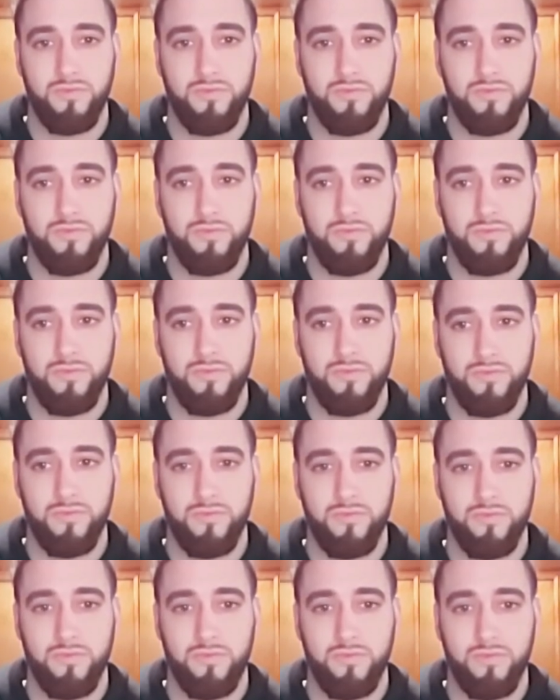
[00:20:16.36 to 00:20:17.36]

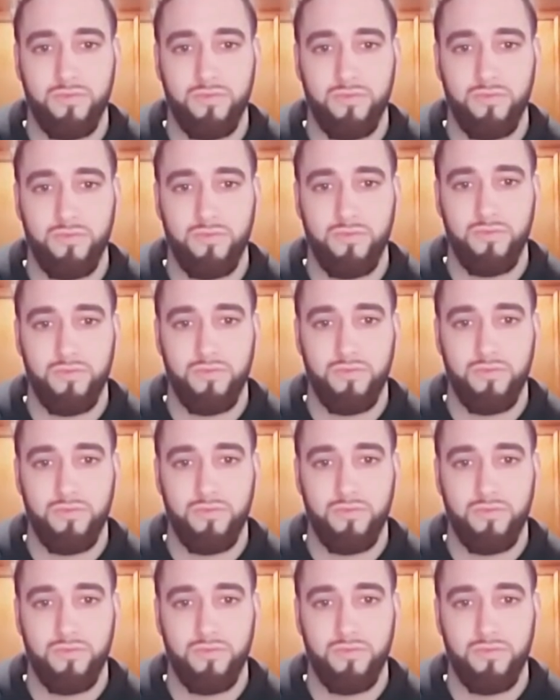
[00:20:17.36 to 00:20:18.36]

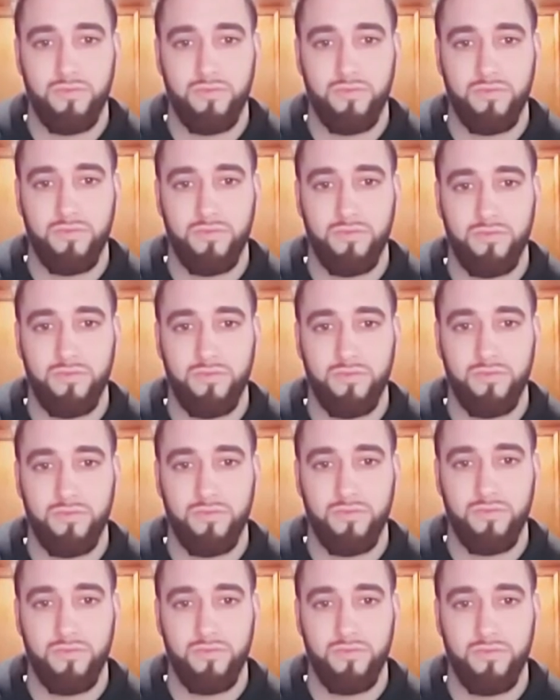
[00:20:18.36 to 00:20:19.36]

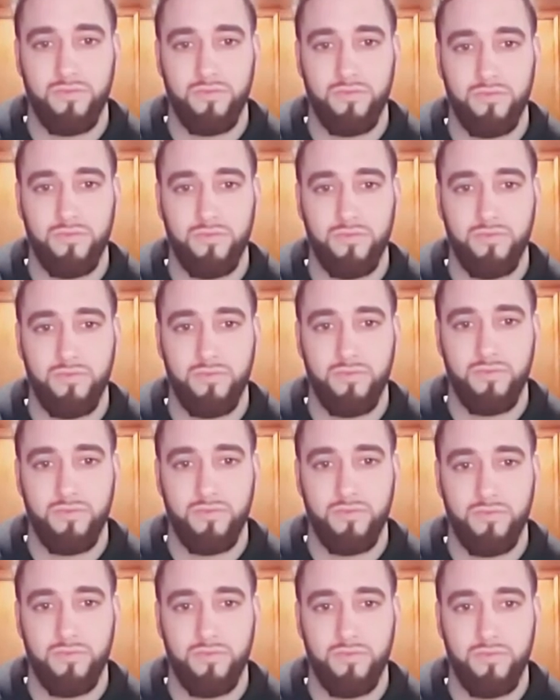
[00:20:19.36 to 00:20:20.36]

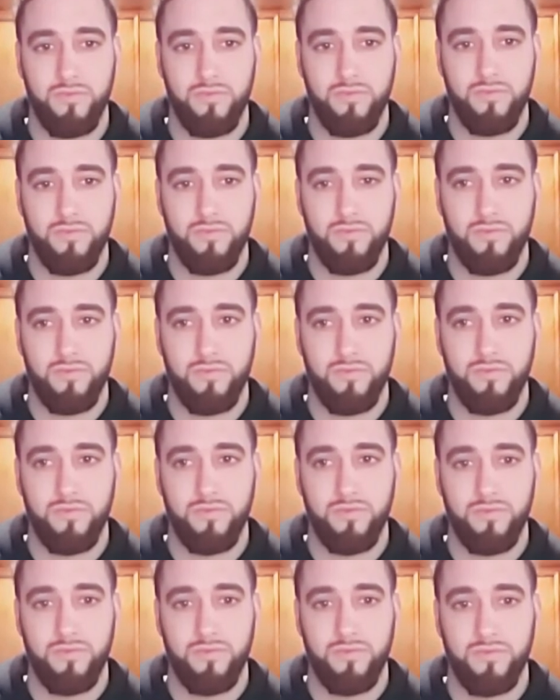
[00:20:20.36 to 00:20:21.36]

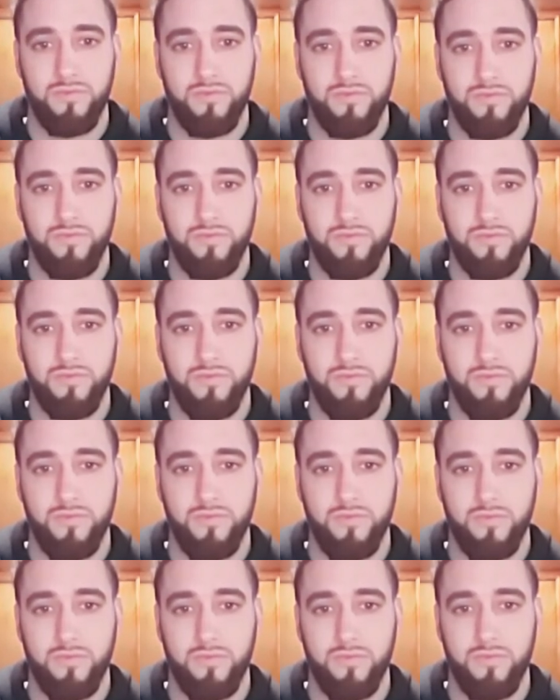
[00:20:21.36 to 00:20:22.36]

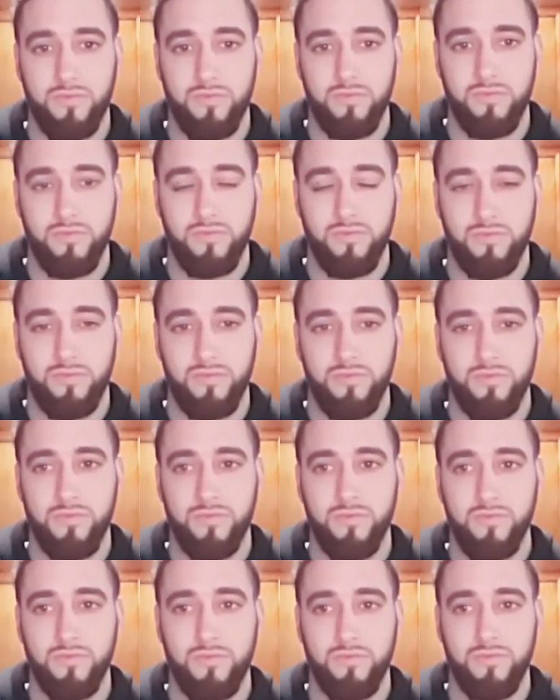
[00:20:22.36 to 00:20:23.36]

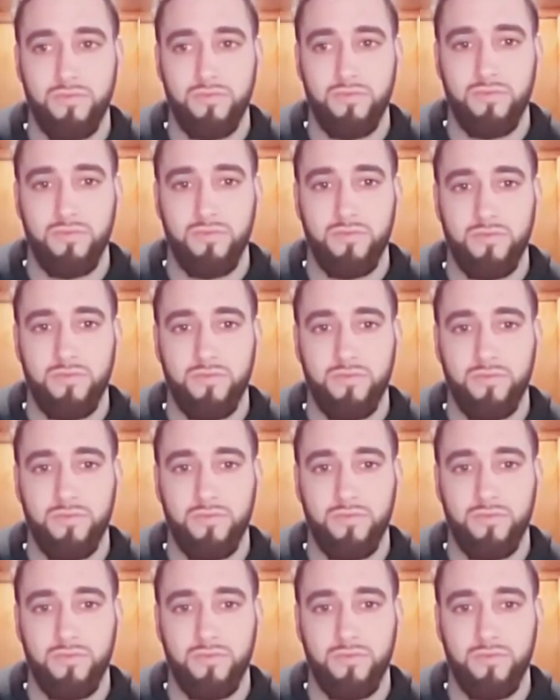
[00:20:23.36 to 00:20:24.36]
(not speaking)